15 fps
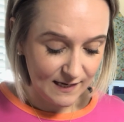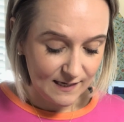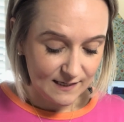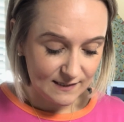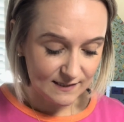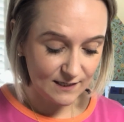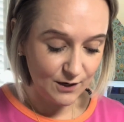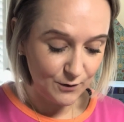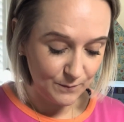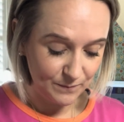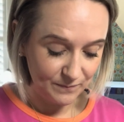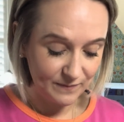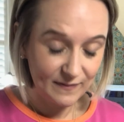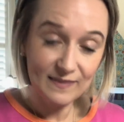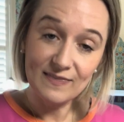So
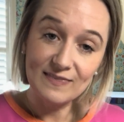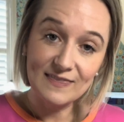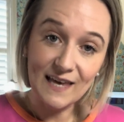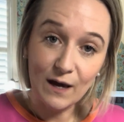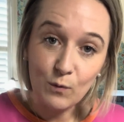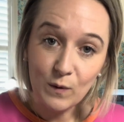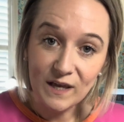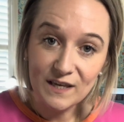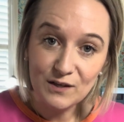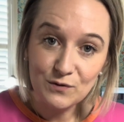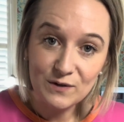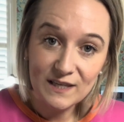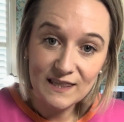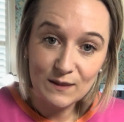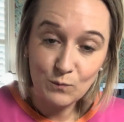that way you
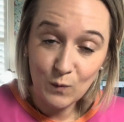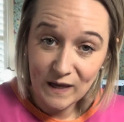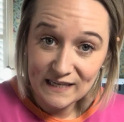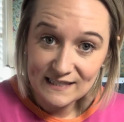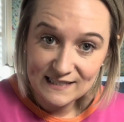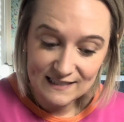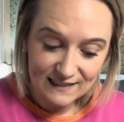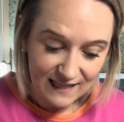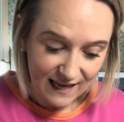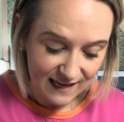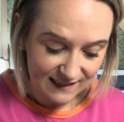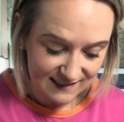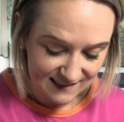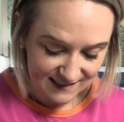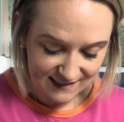can waste
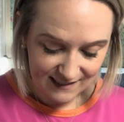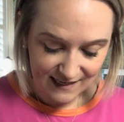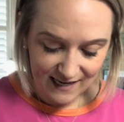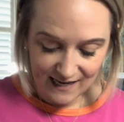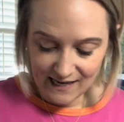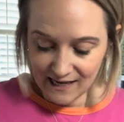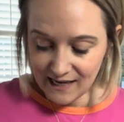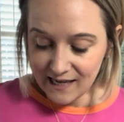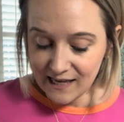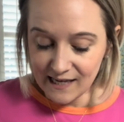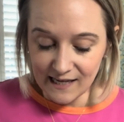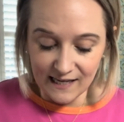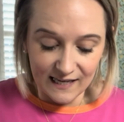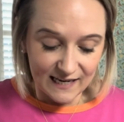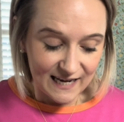less.
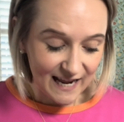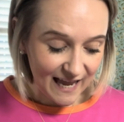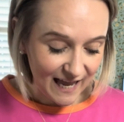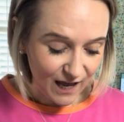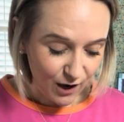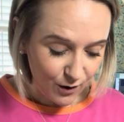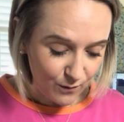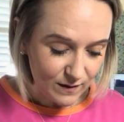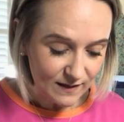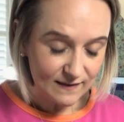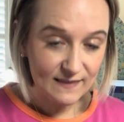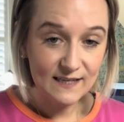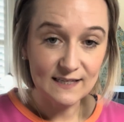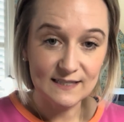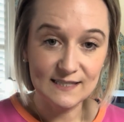Now
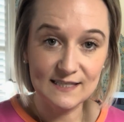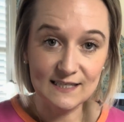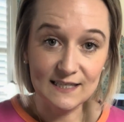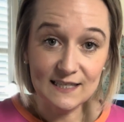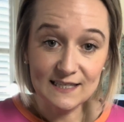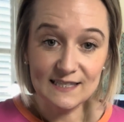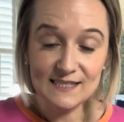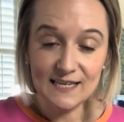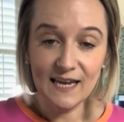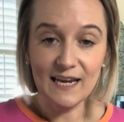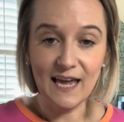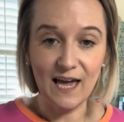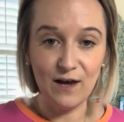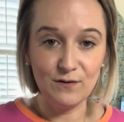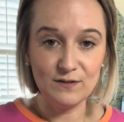that it's still inside
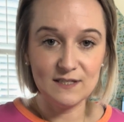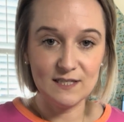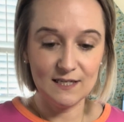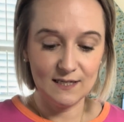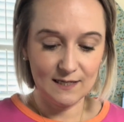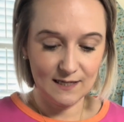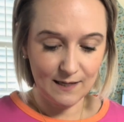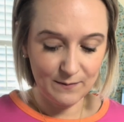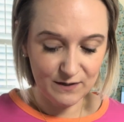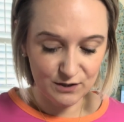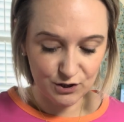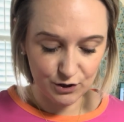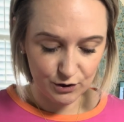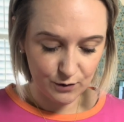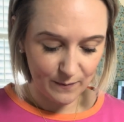out, I'm gonna
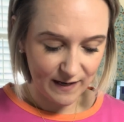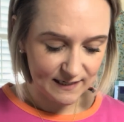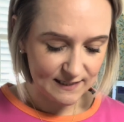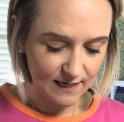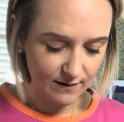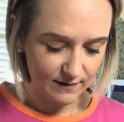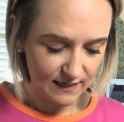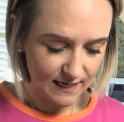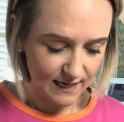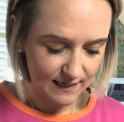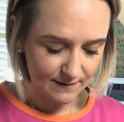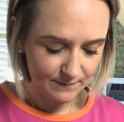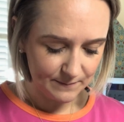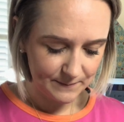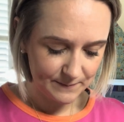turn you back down
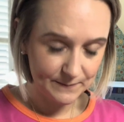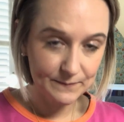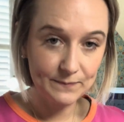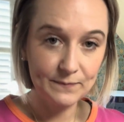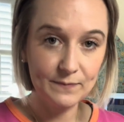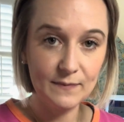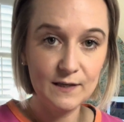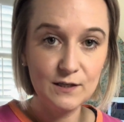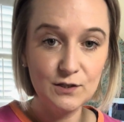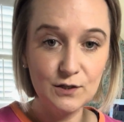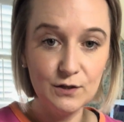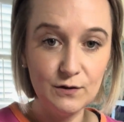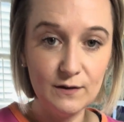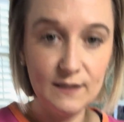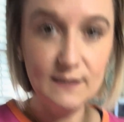again so
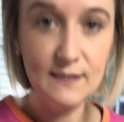you can